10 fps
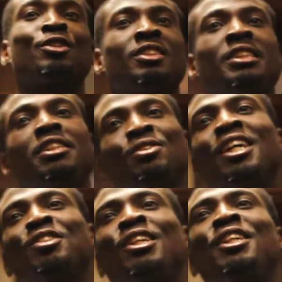the sea, so
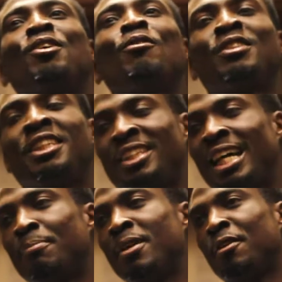naturally the conversation had
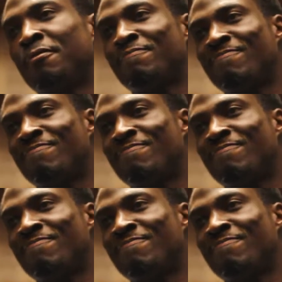a bit of